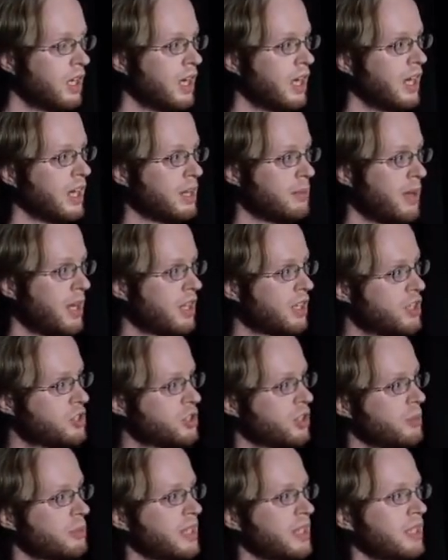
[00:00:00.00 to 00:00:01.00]
And command and
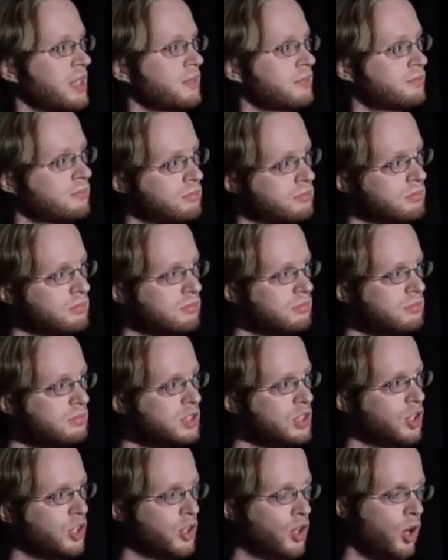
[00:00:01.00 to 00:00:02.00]
control meaning
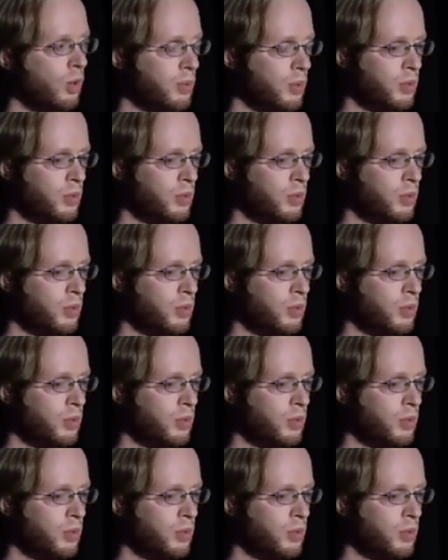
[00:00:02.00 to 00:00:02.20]
you can open